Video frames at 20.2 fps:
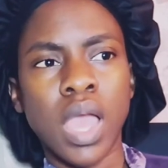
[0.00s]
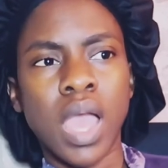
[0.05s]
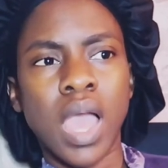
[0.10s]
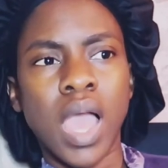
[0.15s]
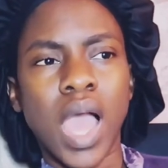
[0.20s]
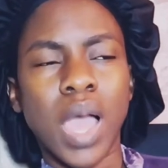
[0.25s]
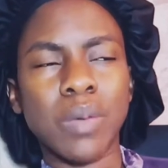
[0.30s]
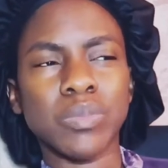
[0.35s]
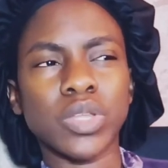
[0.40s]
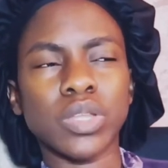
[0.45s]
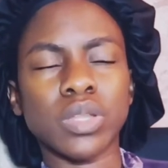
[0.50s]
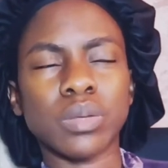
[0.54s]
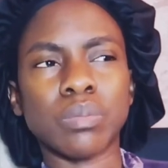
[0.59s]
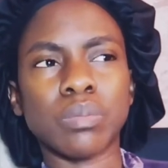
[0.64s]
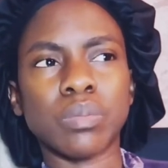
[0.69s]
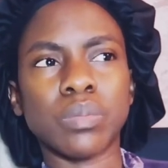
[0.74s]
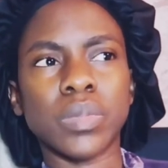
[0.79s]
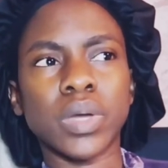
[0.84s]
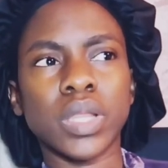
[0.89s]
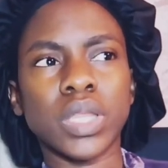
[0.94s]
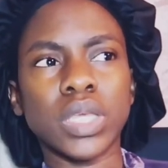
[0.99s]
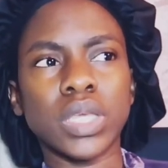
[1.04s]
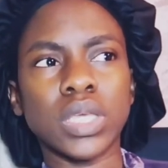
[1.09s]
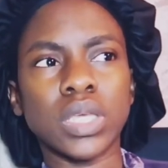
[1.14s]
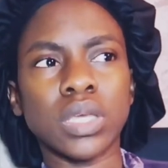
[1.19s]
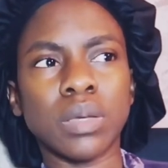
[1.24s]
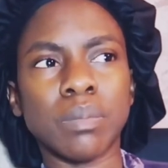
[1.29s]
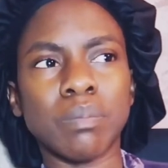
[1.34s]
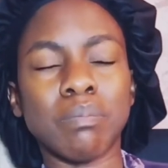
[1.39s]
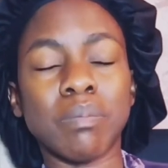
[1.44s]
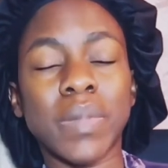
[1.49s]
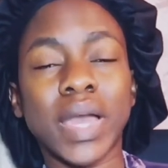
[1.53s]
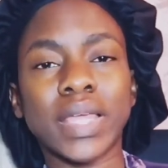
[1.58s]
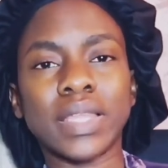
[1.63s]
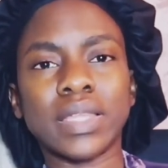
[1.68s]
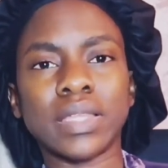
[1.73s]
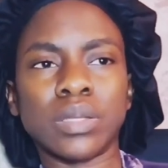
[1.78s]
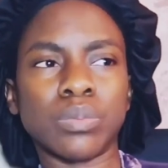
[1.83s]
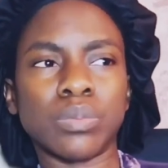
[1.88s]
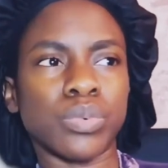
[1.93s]
I'm not a
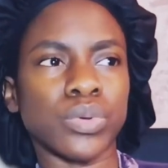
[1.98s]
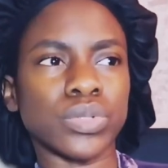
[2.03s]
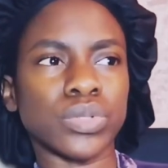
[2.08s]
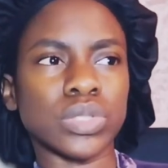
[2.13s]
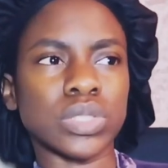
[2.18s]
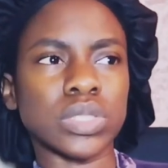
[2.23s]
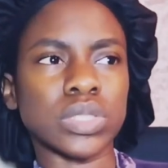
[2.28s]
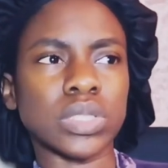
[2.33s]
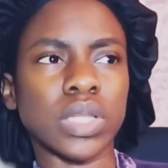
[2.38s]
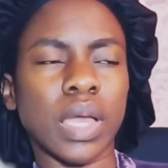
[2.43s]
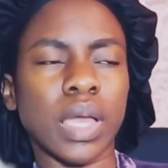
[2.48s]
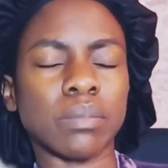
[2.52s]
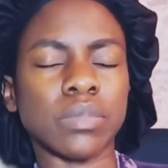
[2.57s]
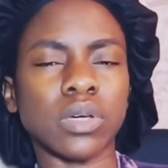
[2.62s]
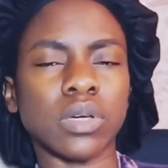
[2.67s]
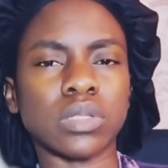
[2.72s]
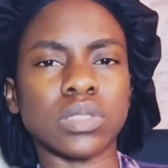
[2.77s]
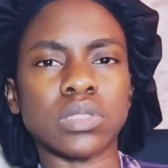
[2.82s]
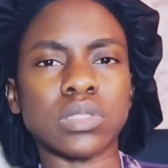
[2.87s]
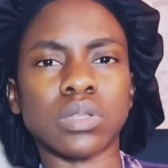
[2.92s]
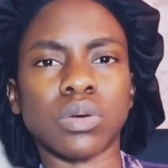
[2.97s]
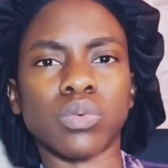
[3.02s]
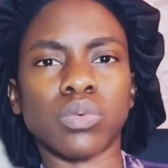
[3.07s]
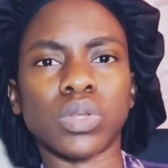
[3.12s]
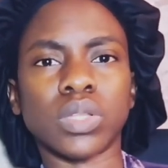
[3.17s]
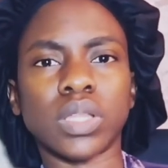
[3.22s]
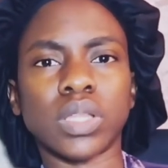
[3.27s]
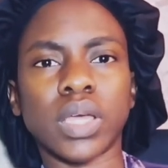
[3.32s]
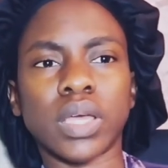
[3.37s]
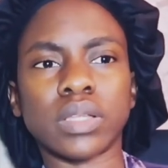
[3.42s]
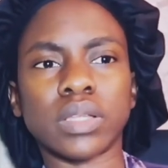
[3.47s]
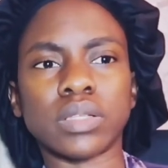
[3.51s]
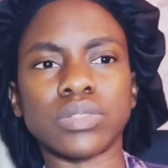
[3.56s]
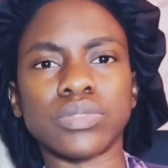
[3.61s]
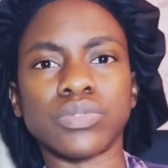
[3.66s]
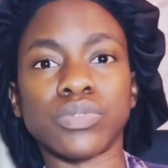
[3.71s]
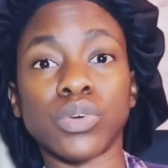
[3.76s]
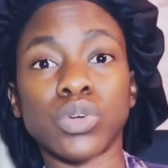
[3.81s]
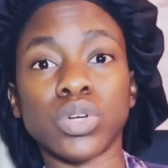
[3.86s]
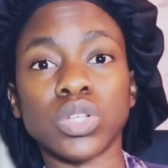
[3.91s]
money-minded person. I'm not someone that's
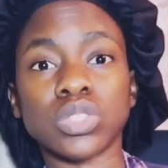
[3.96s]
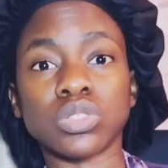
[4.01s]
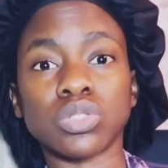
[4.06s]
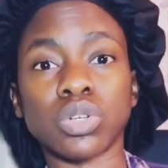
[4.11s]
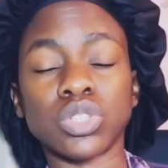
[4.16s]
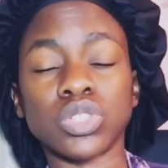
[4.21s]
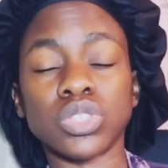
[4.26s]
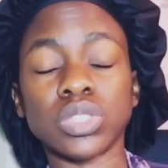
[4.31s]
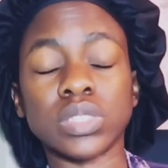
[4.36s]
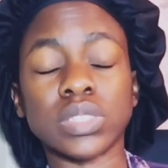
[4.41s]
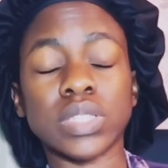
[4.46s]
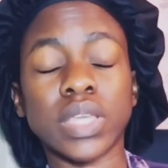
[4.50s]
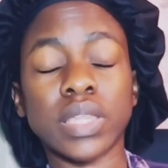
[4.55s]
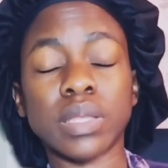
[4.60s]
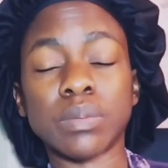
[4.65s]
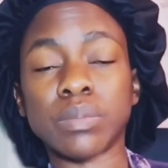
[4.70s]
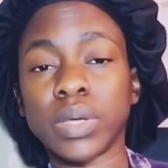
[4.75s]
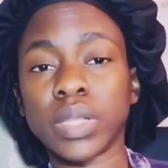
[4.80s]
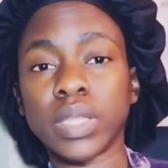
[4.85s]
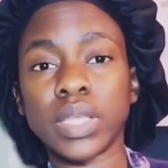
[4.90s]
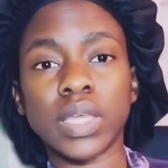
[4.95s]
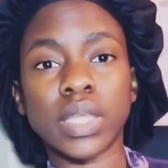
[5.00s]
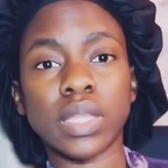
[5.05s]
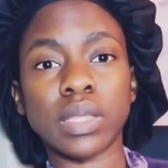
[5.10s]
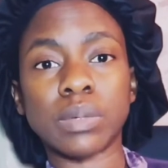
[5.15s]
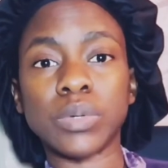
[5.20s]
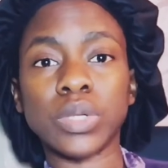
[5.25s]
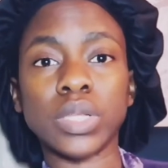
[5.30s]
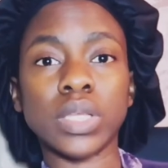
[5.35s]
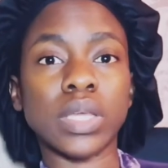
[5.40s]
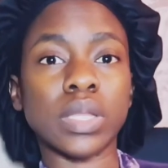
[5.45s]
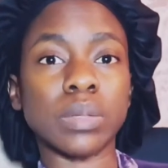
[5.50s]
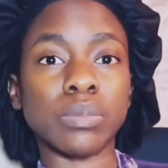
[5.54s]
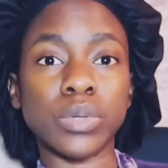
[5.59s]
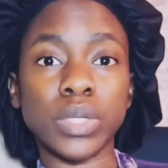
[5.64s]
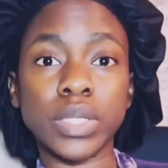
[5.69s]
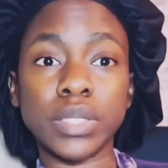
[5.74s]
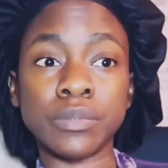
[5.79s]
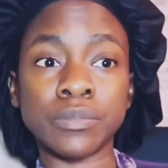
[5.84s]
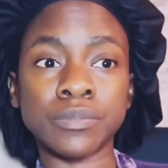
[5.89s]
focused on just getting
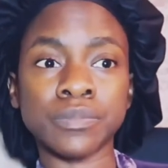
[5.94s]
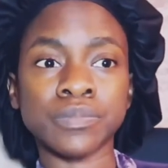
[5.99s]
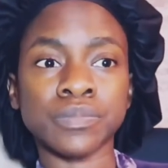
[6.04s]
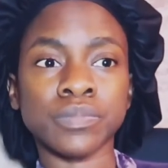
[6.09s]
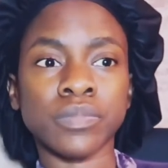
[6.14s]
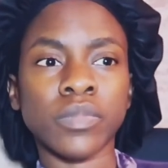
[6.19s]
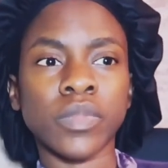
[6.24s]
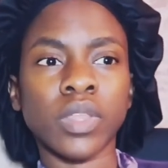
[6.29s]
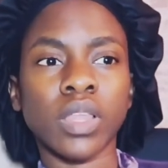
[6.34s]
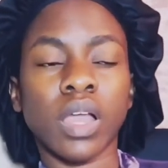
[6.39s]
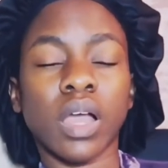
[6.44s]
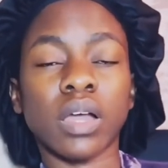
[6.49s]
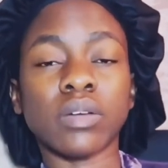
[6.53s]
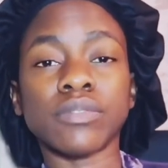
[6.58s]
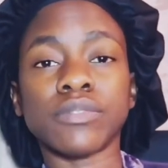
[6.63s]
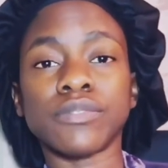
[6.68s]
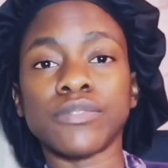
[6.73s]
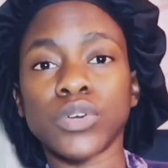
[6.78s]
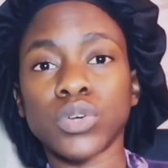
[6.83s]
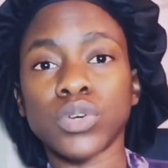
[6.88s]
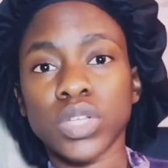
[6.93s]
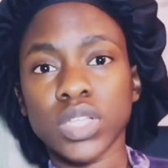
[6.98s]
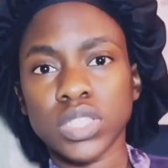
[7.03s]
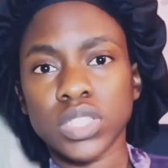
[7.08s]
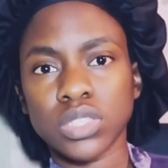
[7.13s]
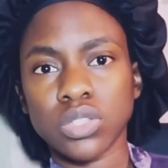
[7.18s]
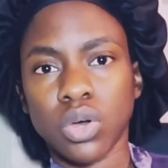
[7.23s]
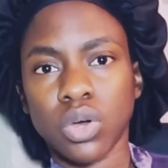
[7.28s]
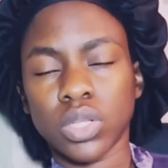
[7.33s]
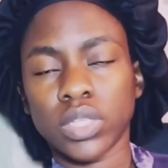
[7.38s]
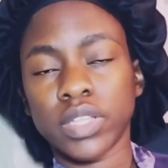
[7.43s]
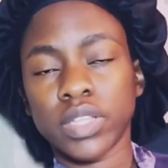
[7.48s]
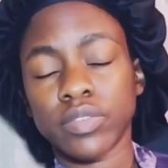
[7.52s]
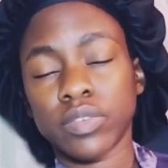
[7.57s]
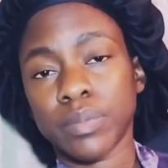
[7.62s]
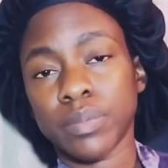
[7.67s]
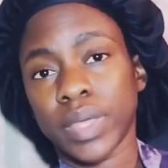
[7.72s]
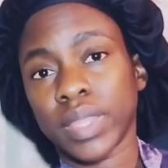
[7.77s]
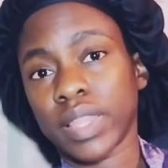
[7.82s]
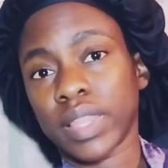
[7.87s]
money. I'm focused on
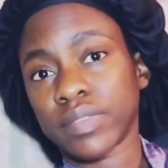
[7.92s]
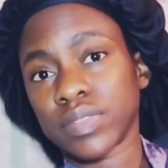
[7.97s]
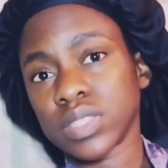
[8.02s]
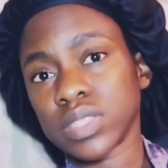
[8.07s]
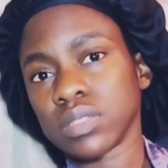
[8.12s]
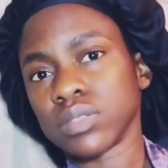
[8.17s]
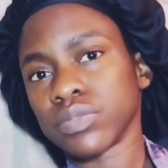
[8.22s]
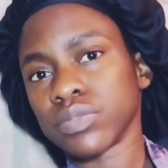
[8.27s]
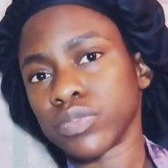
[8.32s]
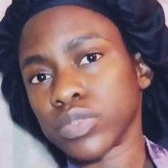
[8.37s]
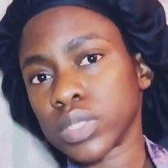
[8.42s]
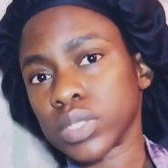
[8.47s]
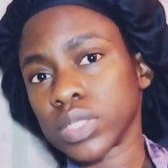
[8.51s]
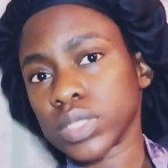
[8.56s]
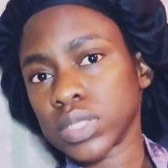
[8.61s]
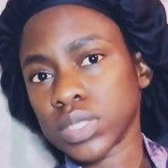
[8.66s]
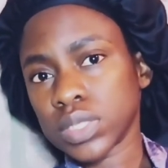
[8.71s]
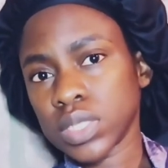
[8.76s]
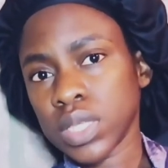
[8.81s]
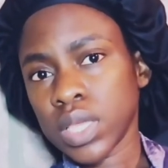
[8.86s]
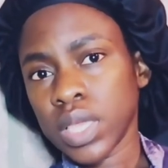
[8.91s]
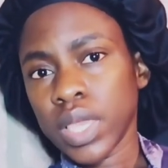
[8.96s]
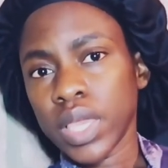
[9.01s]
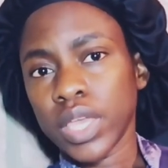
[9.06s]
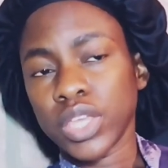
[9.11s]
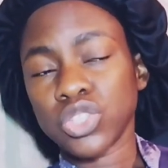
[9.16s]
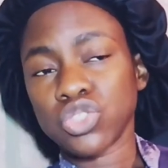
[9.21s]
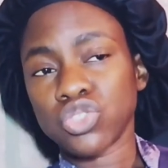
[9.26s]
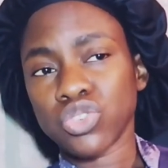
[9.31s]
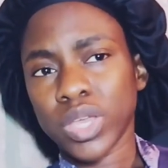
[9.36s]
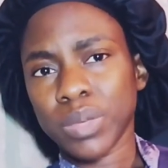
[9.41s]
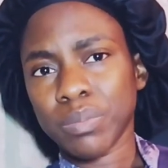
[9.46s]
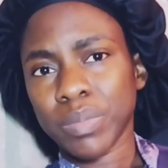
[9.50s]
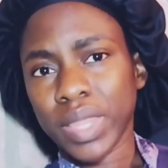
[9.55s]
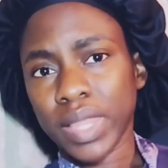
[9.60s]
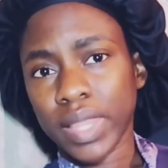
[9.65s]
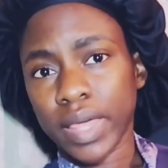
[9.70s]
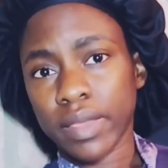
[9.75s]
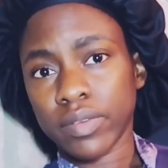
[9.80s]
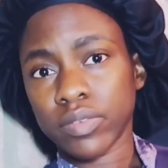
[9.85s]
living my life to the fullest, enjoying my
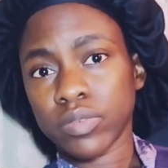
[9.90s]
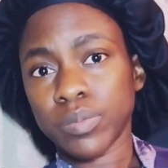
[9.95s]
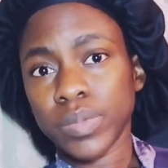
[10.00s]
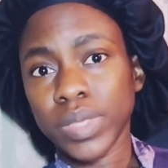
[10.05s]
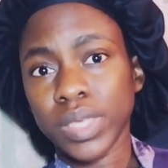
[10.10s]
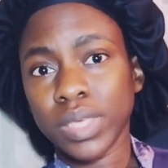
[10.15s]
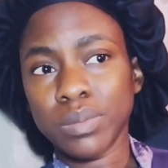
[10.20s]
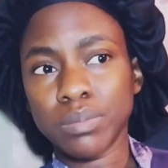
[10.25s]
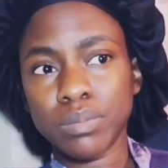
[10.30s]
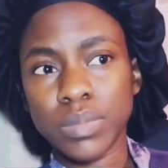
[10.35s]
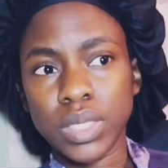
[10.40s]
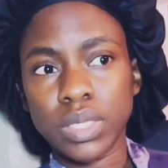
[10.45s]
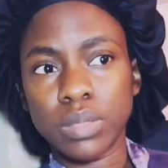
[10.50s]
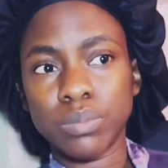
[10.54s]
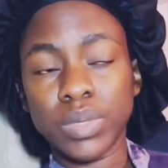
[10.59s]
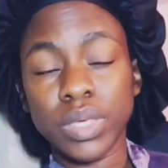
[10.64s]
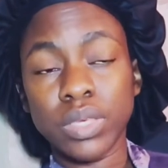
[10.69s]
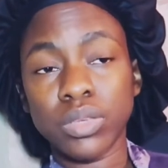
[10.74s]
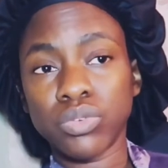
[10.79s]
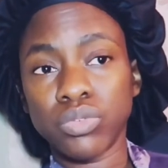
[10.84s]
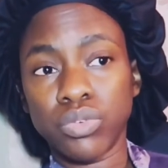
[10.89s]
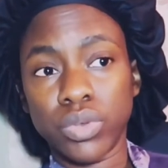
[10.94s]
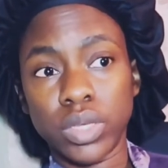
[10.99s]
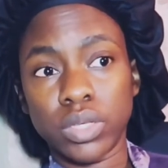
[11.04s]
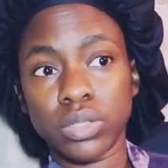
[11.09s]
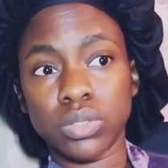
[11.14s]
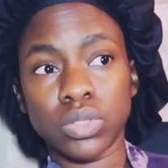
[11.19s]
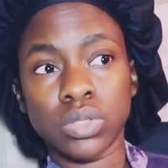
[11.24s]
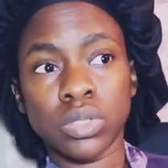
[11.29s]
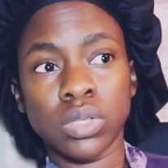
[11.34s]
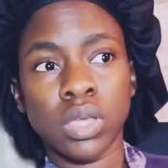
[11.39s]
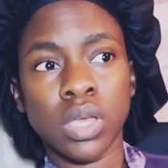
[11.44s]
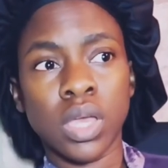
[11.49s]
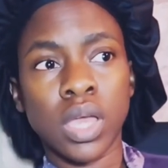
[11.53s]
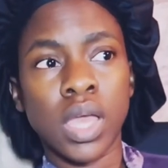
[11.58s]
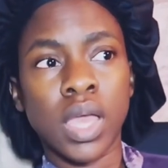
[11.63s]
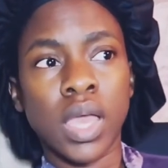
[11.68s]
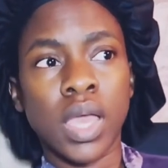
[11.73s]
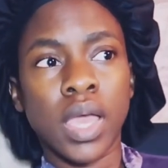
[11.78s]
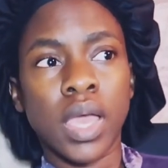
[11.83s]
life, being me, being real,
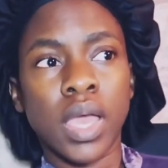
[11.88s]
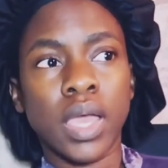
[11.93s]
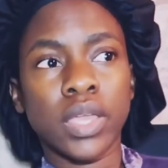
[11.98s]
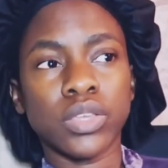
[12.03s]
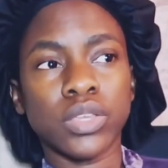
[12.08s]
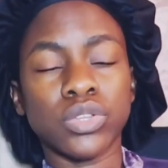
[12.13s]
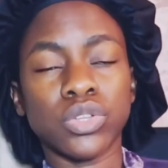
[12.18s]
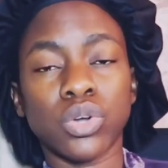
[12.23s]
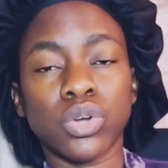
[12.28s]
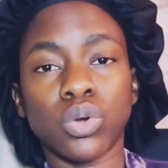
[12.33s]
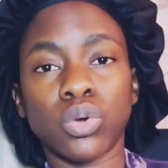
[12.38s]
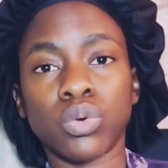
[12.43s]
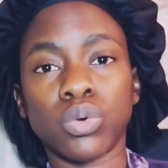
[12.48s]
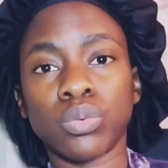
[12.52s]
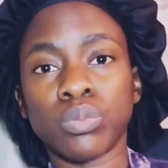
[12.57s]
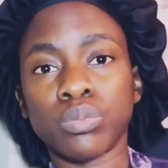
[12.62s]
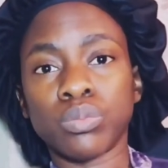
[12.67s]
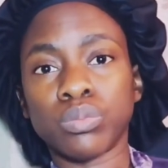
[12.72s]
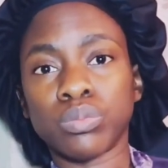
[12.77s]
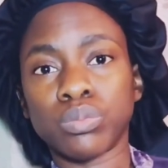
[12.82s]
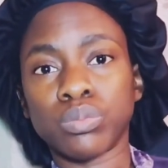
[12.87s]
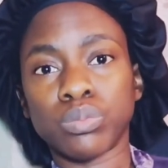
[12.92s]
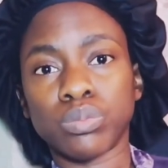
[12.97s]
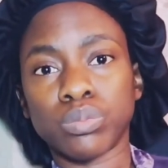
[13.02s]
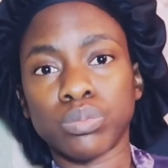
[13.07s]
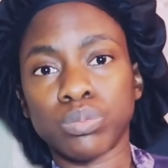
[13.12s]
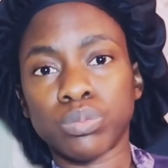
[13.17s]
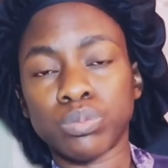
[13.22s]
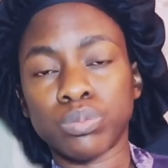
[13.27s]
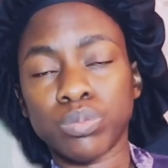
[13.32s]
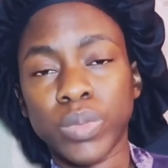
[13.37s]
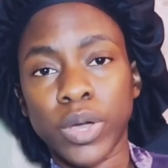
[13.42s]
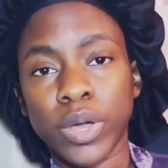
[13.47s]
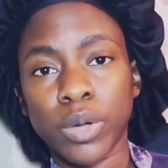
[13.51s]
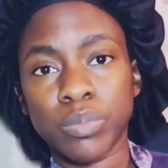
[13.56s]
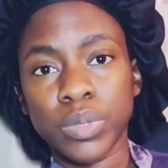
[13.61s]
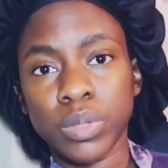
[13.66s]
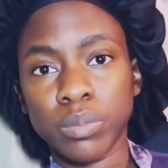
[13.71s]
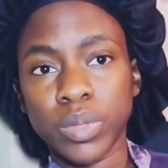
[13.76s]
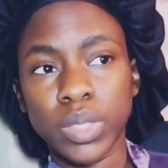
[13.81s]
you know,
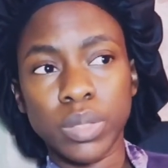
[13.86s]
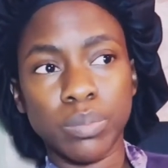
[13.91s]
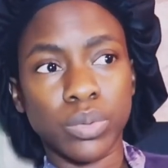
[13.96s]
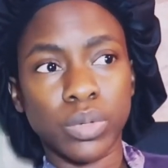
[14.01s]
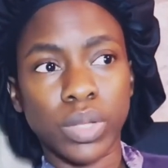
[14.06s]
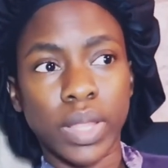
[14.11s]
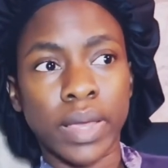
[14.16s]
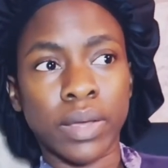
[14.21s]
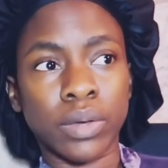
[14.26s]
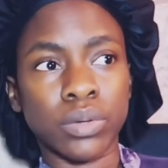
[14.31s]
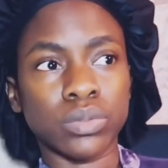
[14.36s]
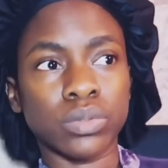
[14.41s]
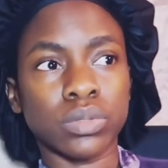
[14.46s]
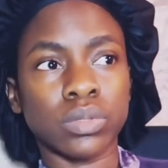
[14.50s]
helping people out,